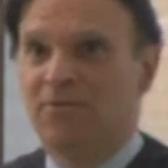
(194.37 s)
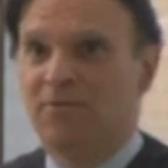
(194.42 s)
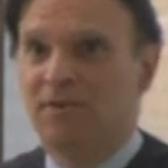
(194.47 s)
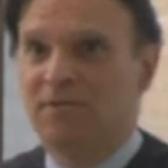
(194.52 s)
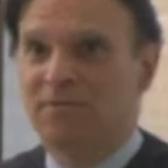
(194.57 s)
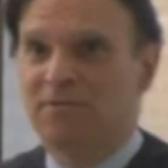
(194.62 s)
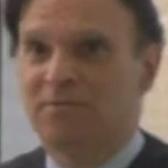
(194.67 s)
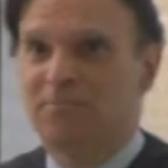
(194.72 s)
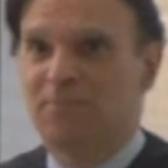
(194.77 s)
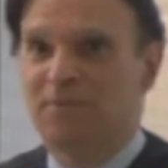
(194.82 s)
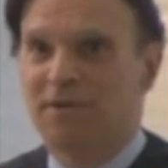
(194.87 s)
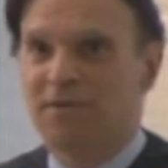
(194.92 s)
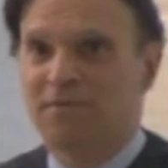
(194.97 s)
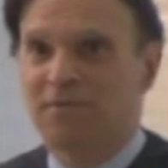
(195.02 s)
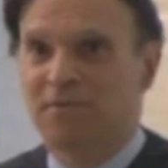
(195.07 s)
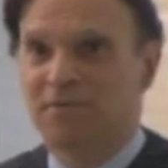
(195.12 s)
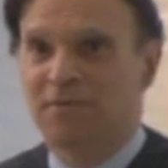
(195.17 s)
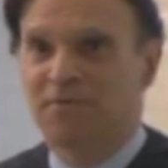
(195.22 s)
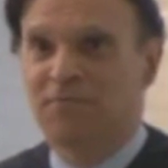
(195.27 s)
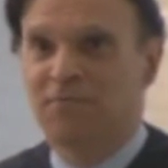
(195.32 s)
who had a
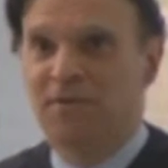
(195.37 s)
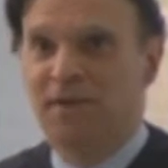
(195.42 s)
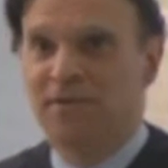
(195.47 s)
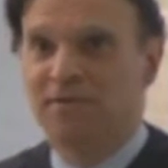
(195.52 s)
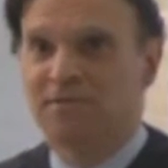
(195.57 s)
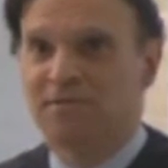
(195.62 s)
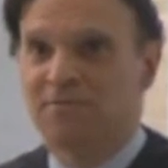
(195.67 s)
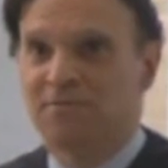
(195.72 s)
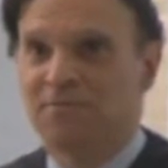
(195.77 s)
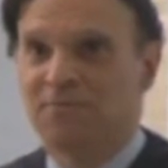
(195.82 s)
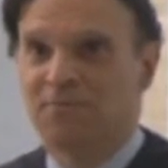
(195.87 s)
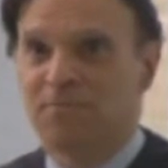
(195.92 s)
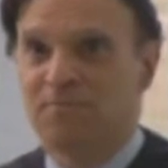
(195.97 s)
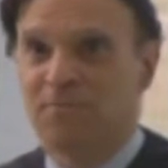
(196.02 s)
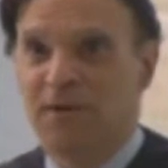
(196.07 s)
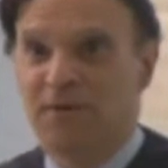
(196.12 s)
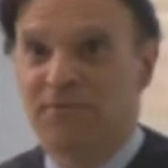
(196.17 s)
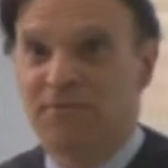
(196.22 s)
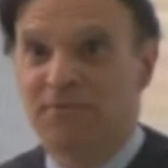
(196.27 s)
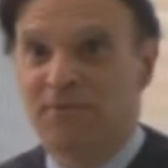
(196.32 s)
special affection for
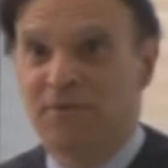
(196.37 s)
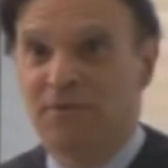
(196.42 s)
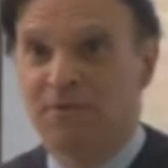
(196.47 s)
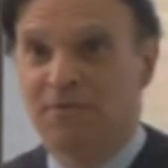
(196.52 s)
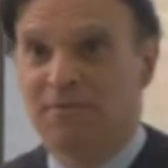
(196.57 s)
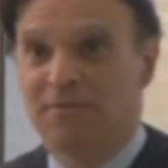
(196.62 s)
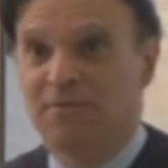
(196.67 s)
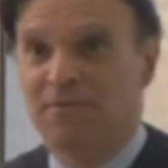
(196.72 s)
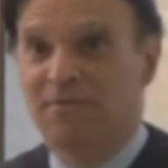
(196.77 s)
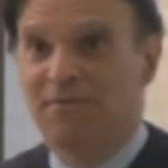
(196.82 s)
Buffalo,